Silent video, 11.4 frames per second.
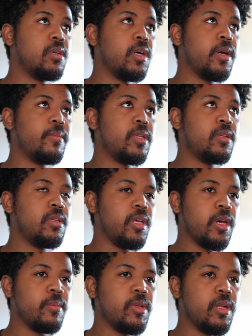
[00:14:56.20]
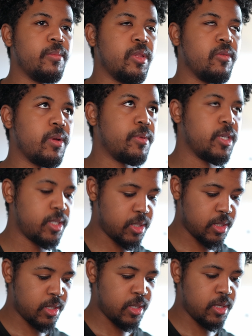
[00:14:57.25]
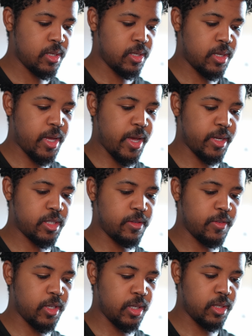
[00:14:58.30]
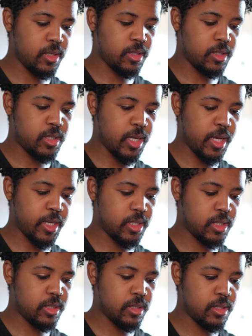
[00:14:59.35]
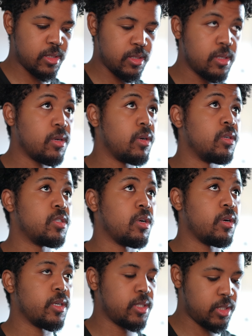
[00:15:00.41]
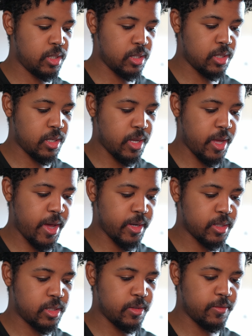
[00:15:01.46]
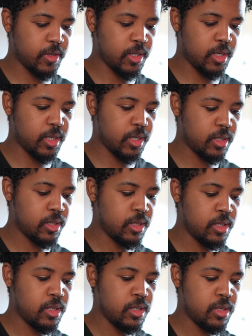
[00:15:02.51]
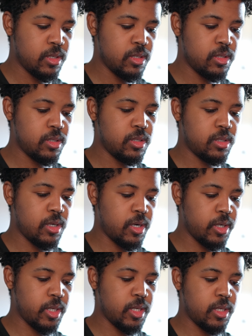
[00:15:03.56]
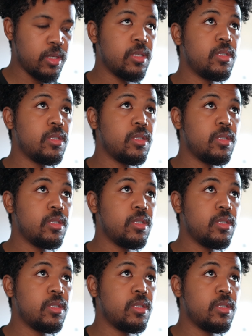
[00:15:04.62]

I'm in the right place. activate test or target scene. Activate target